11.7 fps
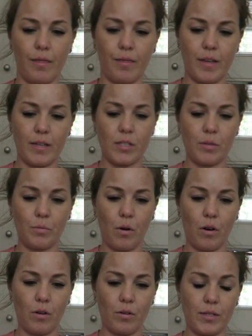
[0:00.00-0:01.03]
This
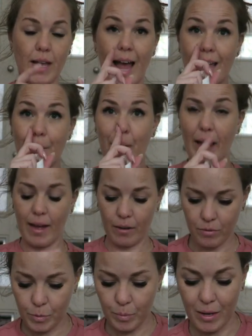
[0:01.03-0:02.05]
was
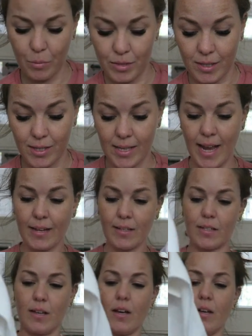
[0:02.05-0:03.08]
£8, but it was a set,